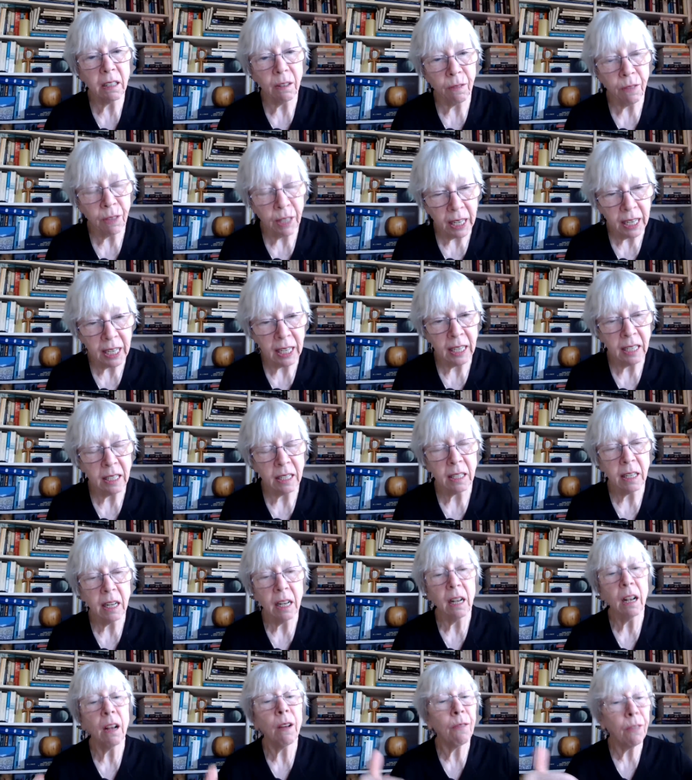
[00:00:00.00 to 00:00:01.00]
of these,
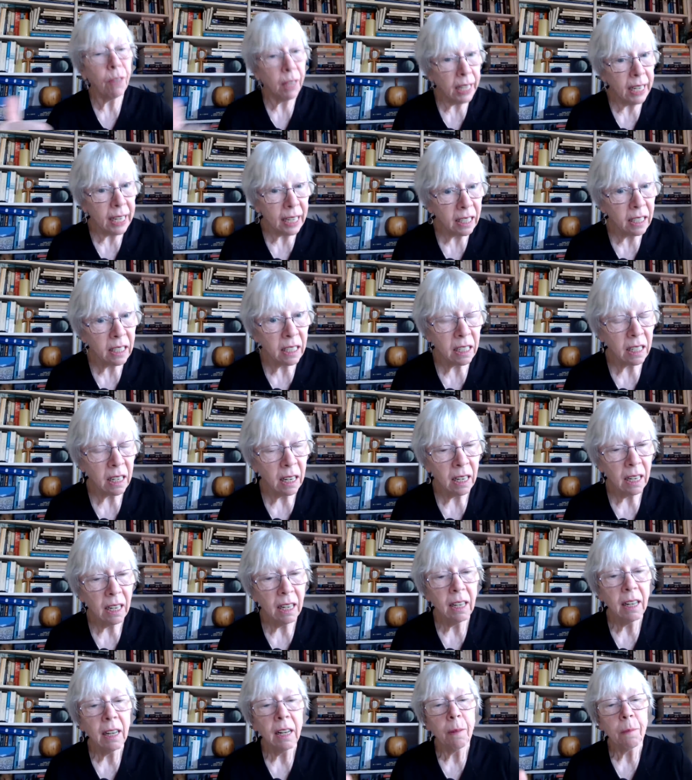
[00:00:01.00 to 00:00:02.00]
of this,
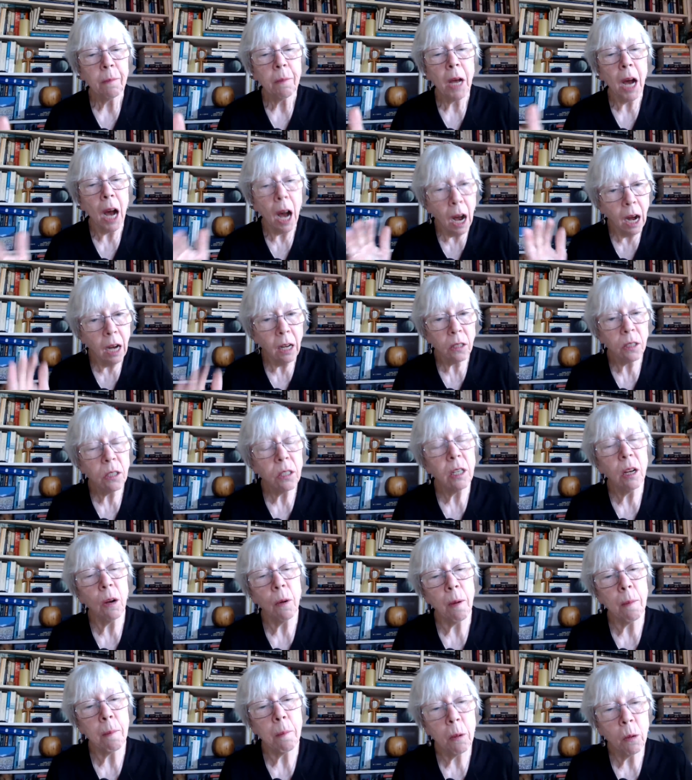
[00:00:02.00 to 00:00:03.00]
are so
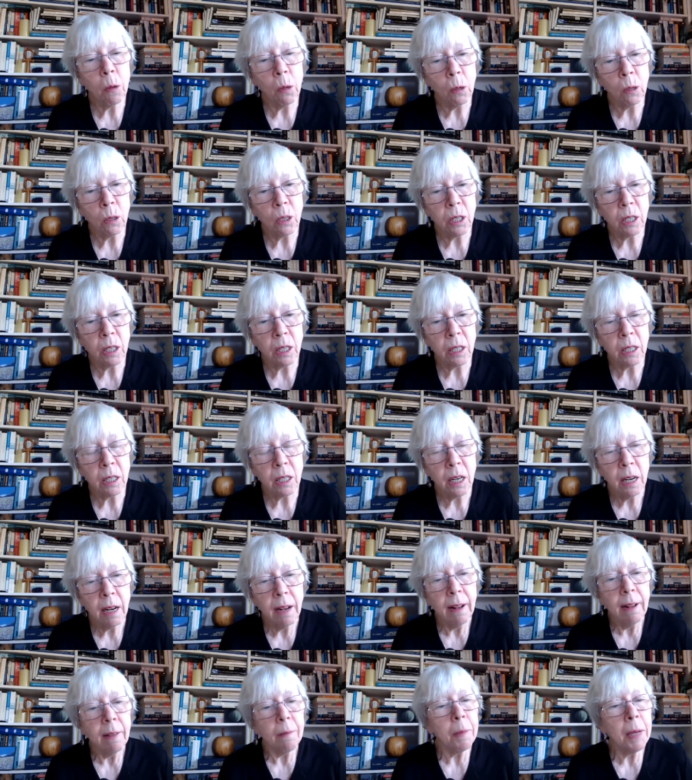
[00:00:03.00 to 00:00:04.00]
important.
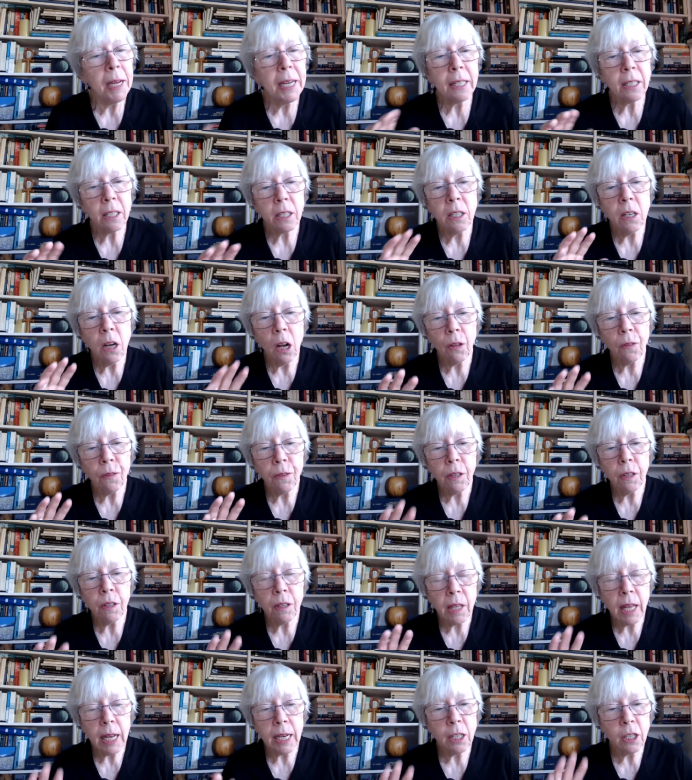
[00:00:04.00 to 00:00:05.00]
It's not
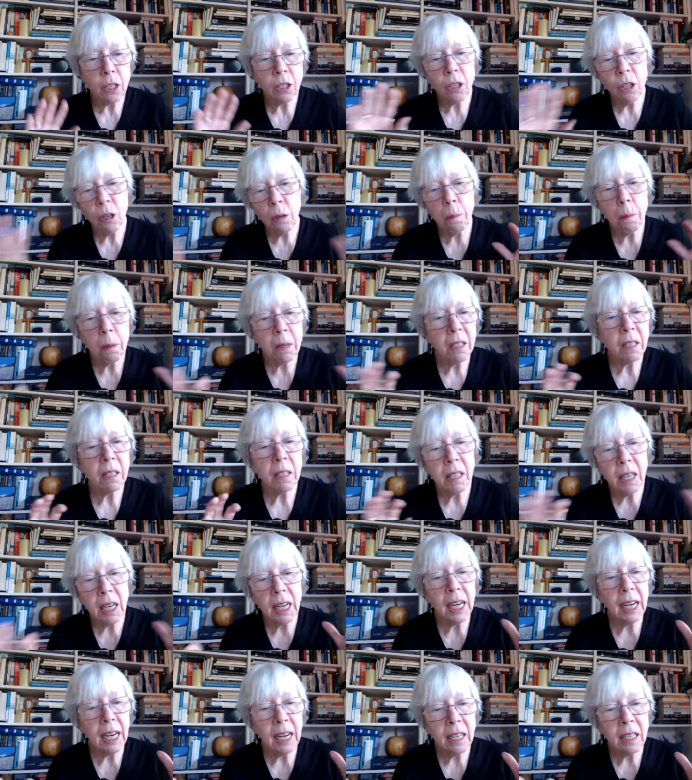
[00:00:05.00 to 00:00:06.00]
that they
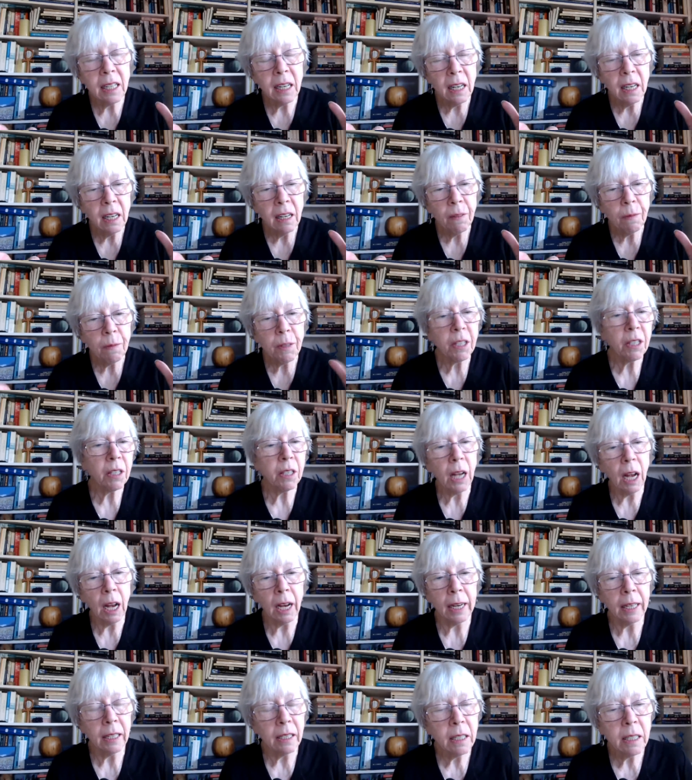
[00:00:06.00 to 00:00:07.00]
supersede the
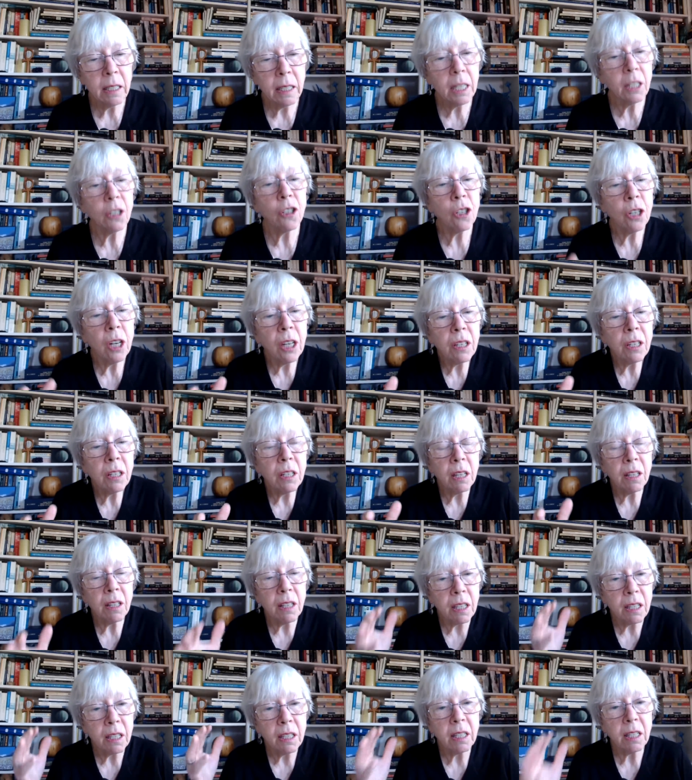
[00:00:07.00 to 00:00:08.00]
science, it's just that
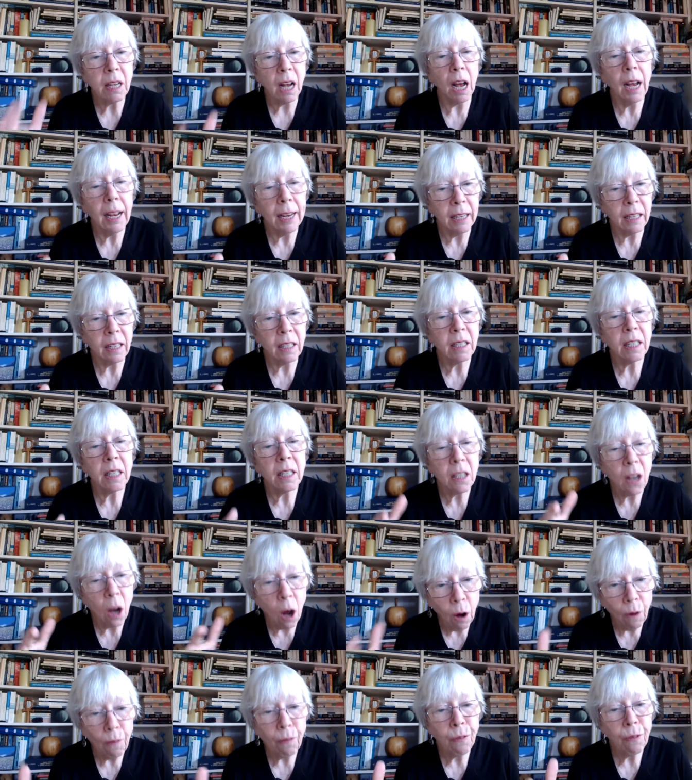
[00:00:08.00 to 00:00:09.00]
the science is
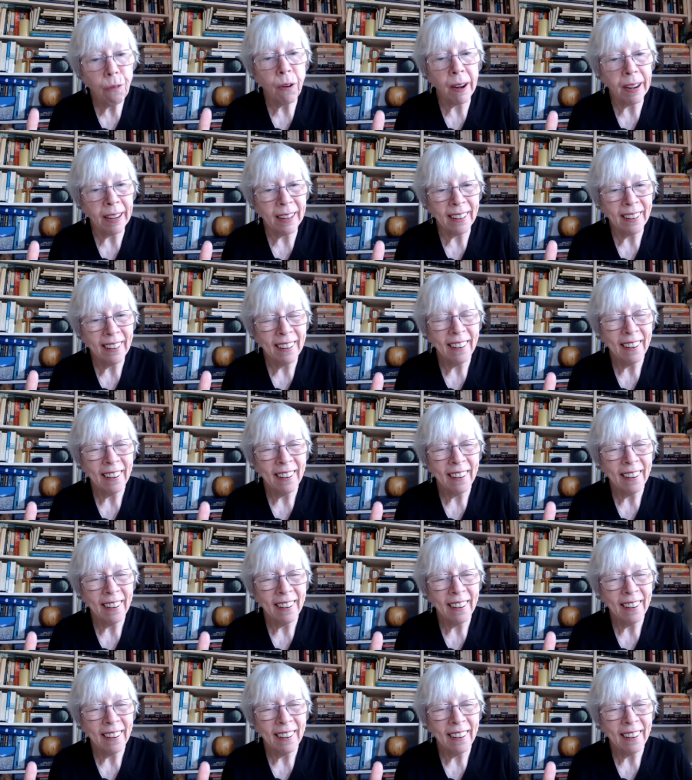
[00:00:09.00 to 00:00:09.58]
offering